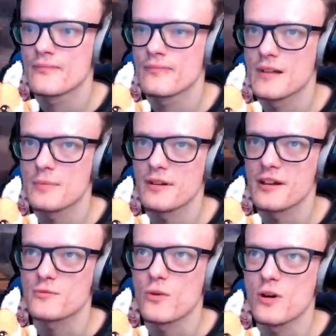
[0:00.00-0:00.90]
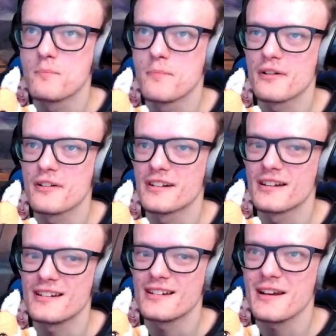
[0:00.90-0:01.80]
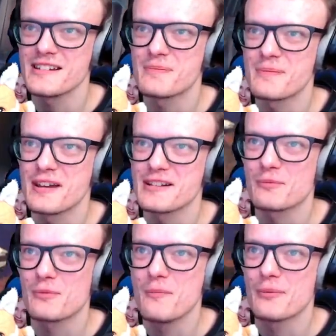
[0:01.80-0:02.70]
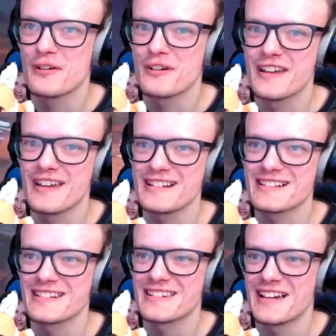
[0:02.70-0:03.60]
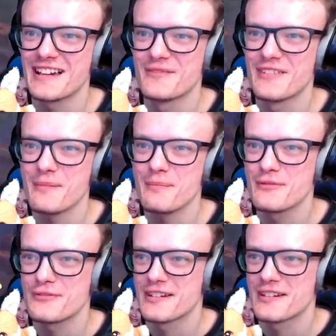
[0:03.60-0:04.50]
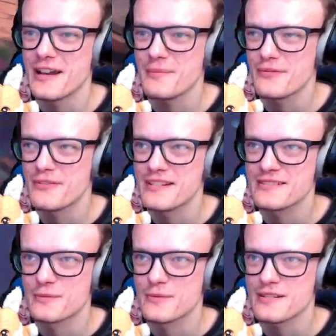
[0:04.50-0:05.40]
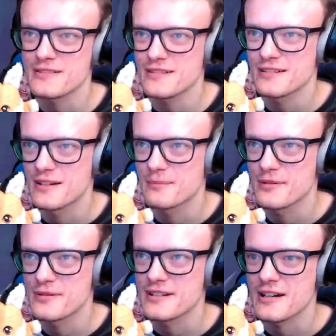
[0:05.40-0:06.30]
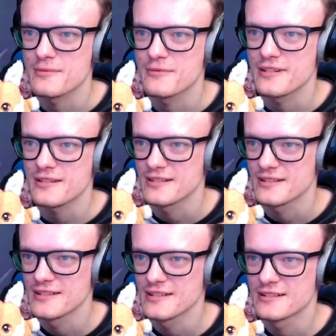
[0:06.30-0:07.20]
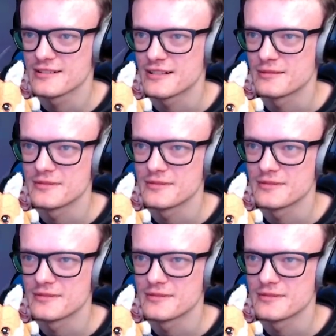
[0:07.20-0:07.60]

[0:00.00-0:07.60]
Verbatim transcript: I put loads of Wumpa on there. I literally put loads of Wumpa on there because I had that um, apple thing. That apple thing actually works, doesn't it? That booster apple thing. Damn.